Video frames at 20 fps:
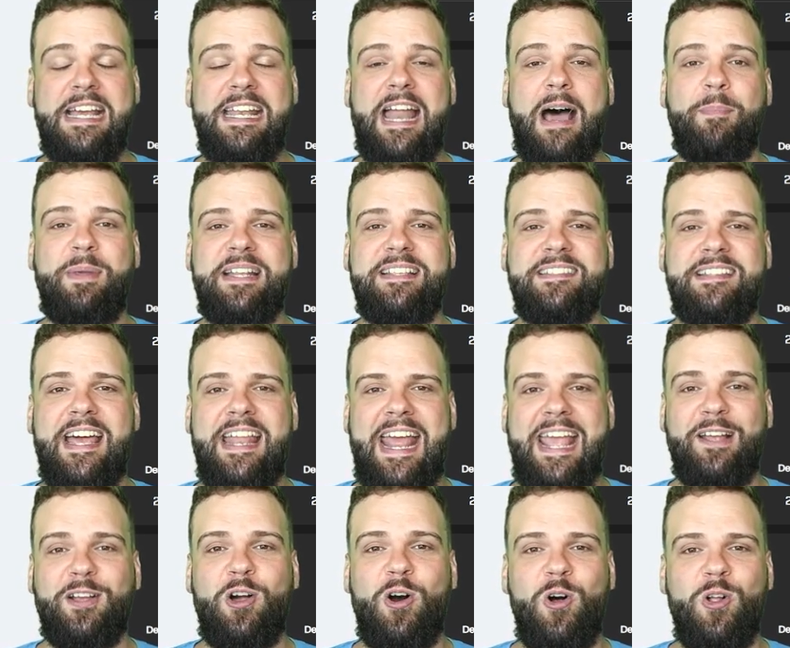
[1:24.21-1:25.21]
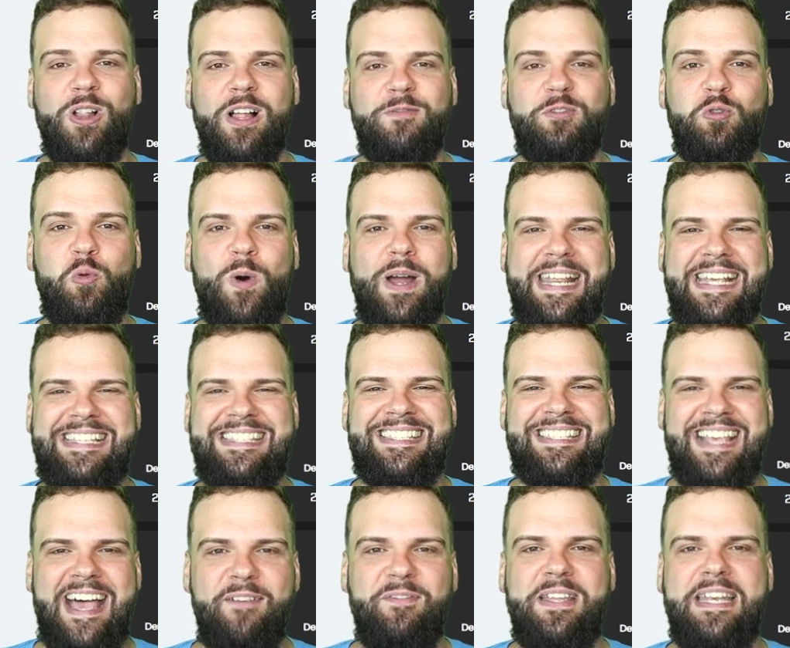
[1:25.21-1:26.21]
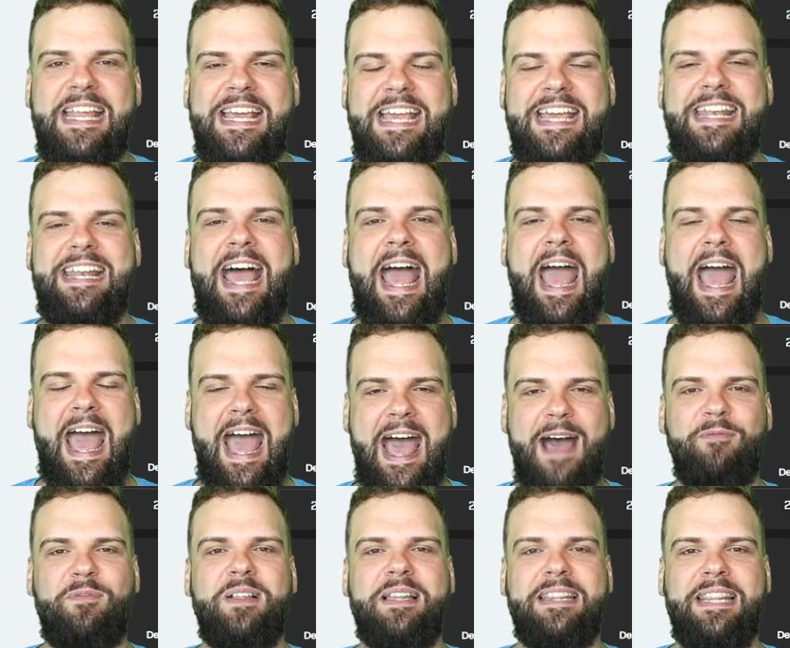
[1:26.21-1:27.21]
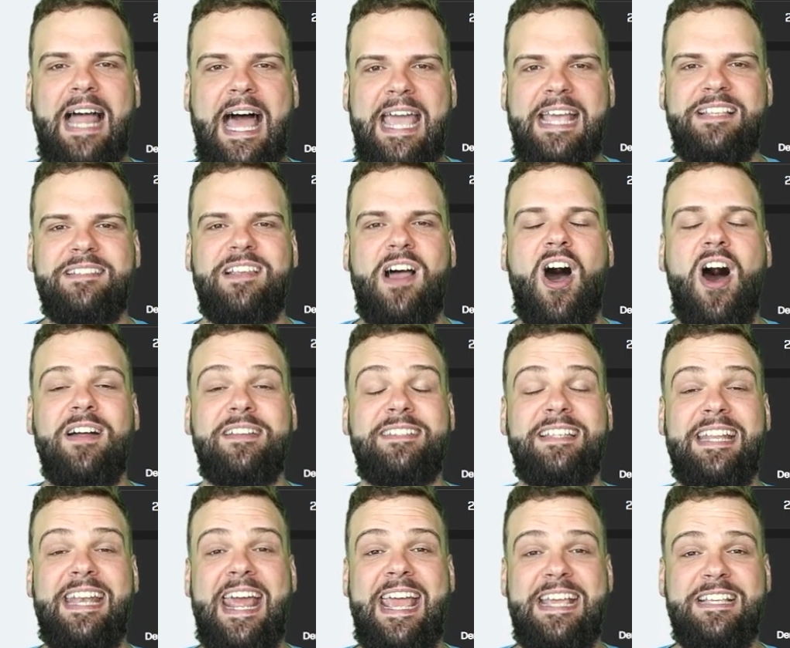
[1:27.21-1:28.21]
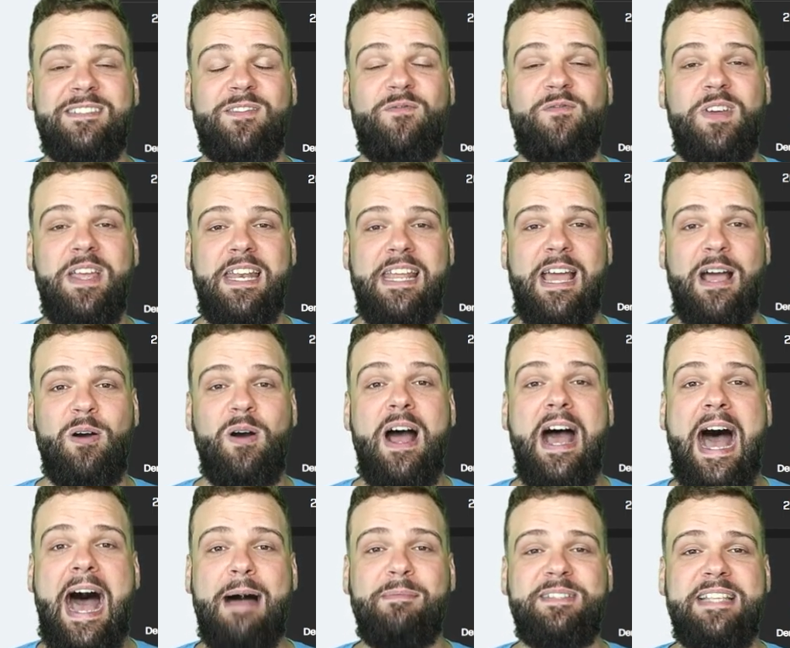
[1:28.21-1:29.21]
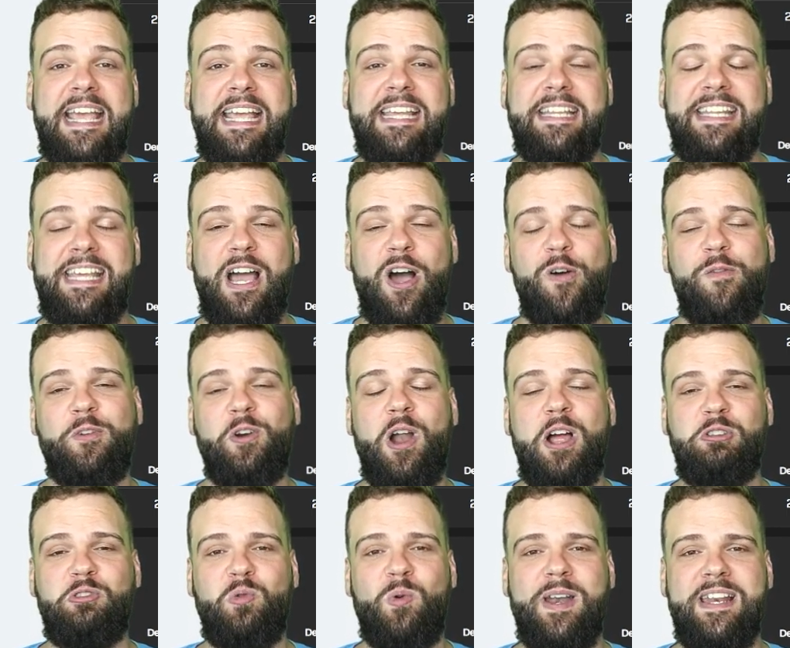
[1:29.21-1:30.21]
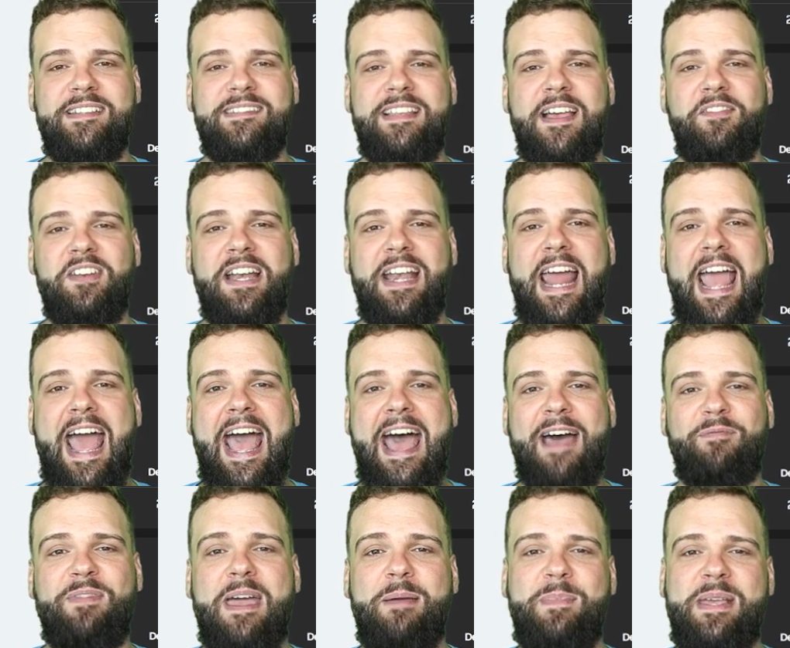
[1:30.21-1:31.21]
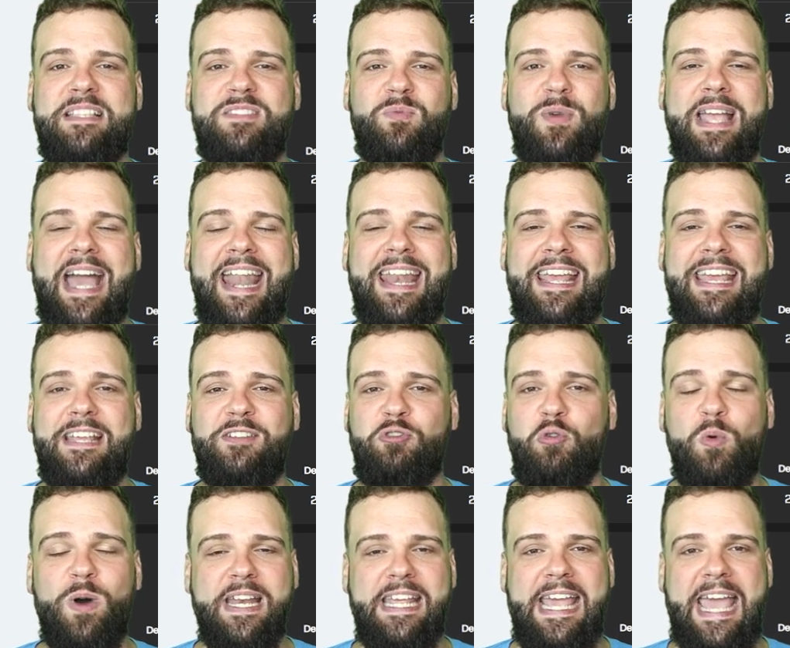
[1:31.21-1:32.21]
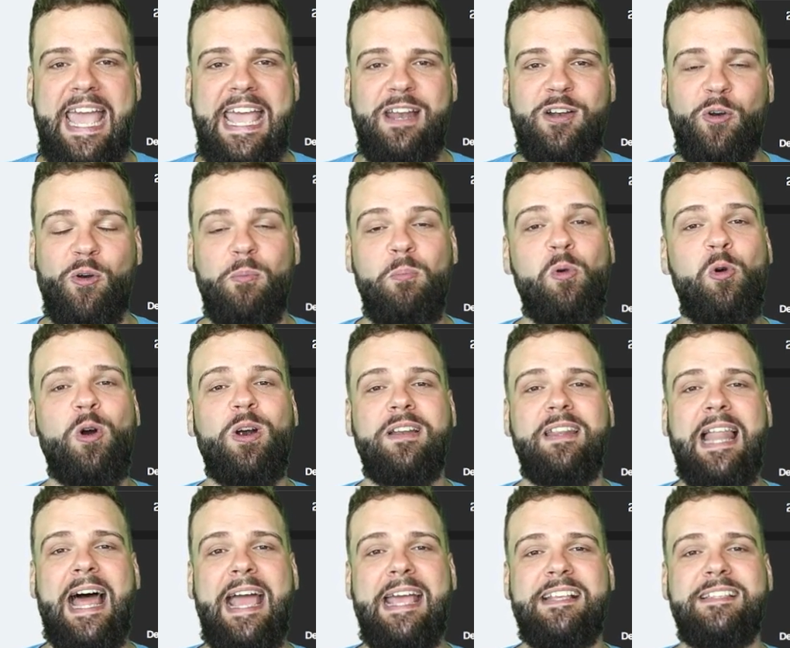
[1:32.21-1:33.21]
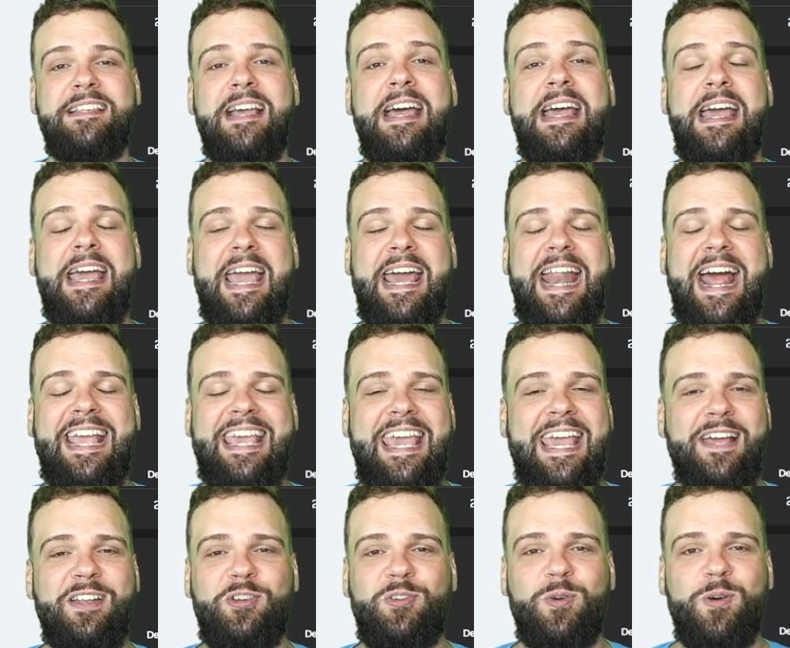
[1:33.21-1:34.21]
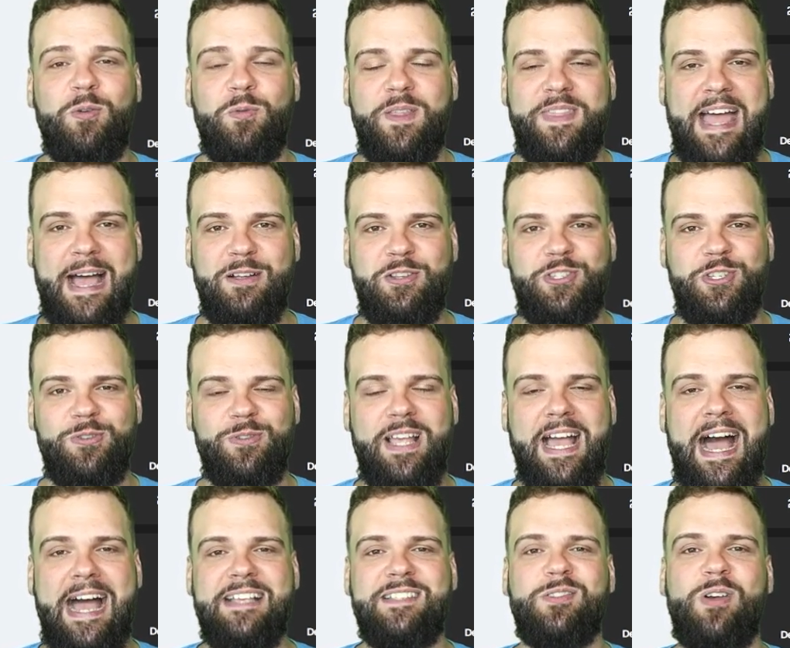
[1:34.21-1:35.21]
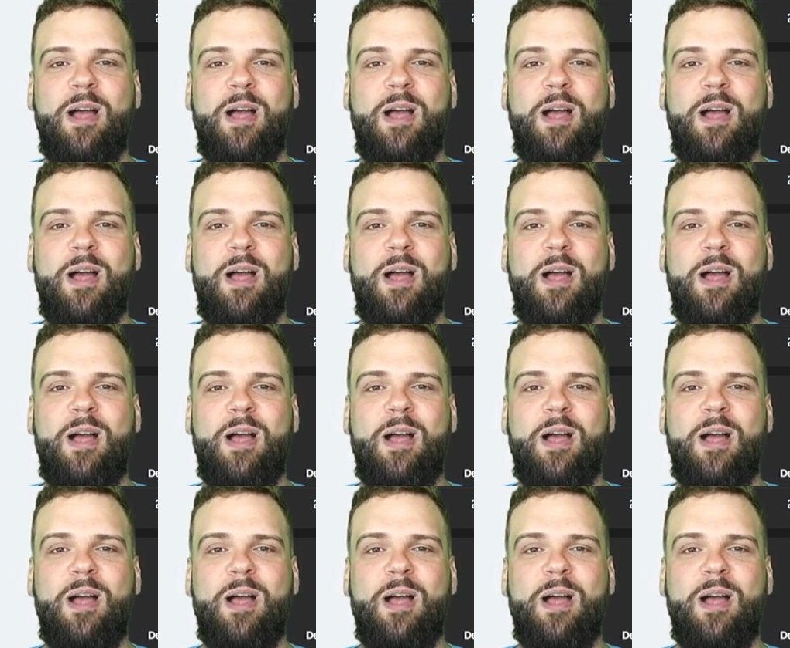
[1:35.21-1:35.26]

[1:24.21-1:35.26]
Now I'm going to set a goal of 27 and a half likes on today's video. I'm taking the over on 27 and a half. That means we got to hit 28 or more likes. And I can't do it without you guys.